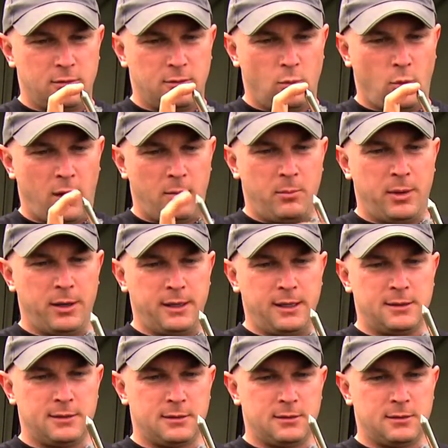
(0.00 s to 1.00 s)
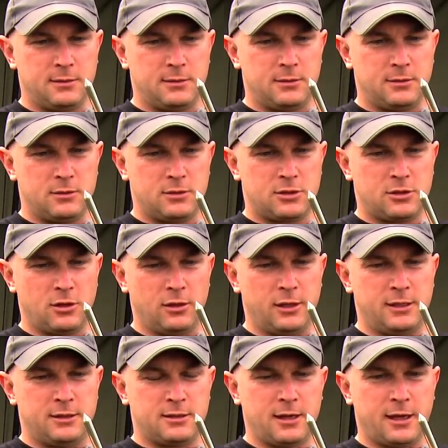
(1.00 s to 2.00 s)
one-piece
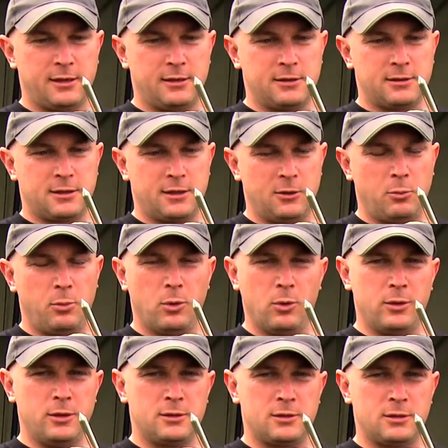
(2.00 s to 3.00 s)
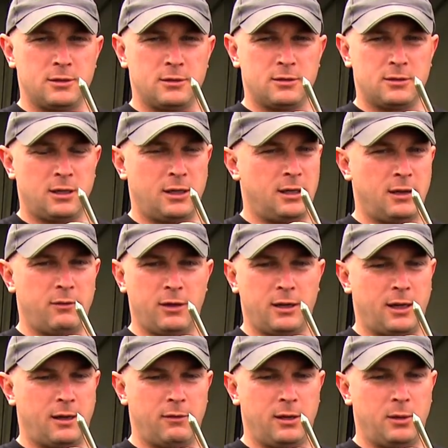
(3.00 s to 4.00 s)
solid stainless steel points, so you're never
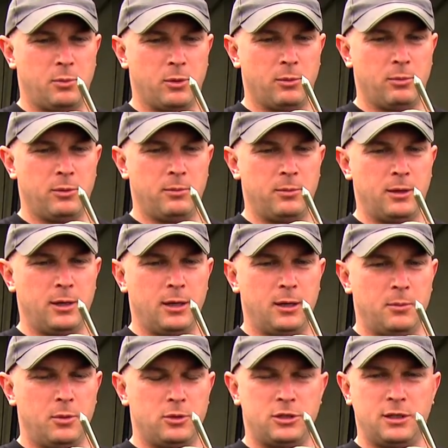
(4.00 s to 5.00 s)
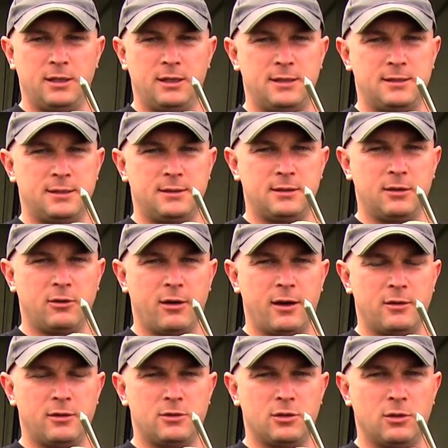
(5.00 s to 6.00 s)
going to have any problem pushing these into the
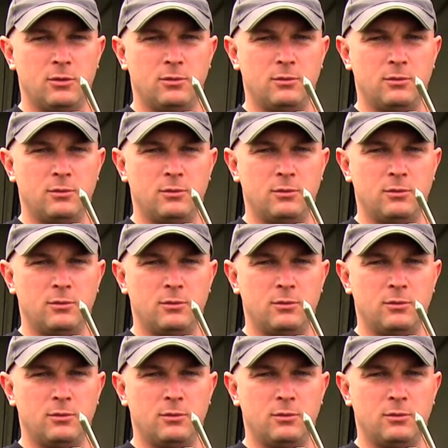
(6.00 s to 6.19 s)
ground at all.